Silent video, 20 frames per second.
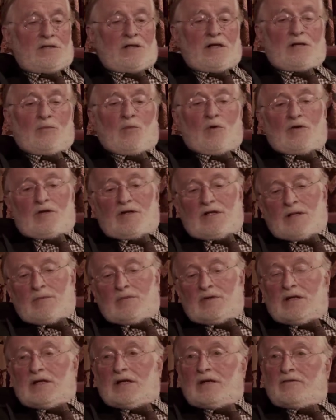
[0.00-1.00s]
and I wanted
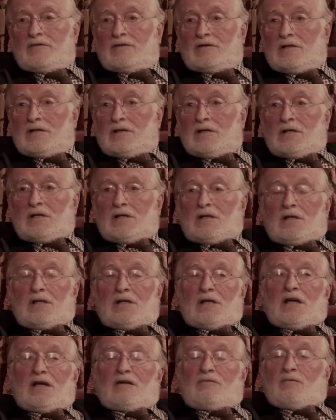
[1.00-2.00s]
them to have,
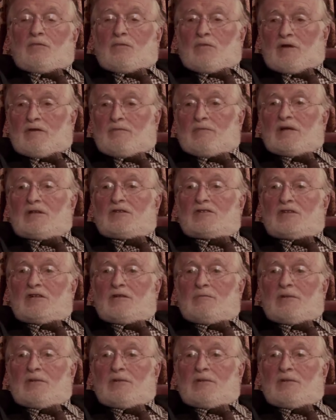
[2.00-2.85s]
and we've been so